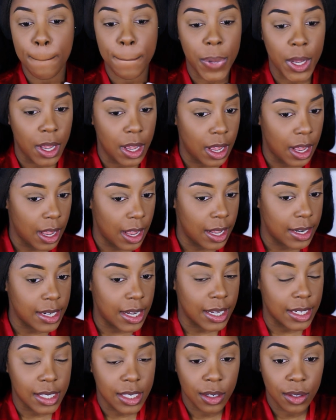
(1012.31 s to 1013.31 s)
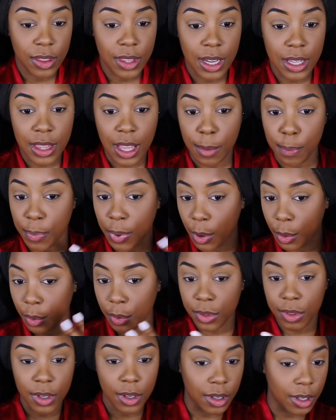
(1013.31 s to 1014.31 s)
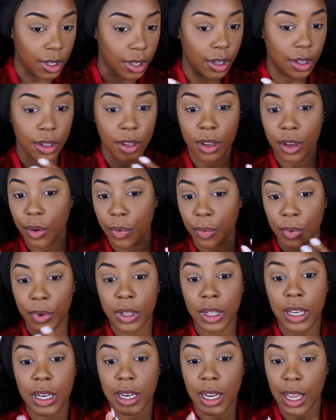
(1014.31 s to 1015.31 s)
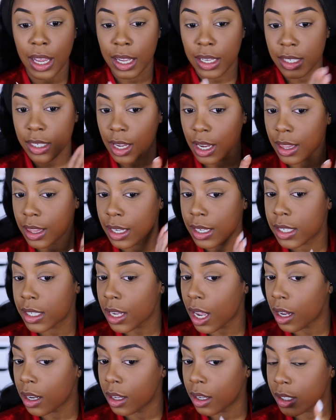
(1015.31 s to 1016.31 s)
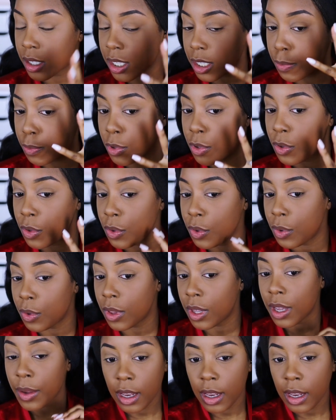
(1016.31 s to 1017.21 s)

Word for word: but I still think they both look really nice. Like this side looks smooth.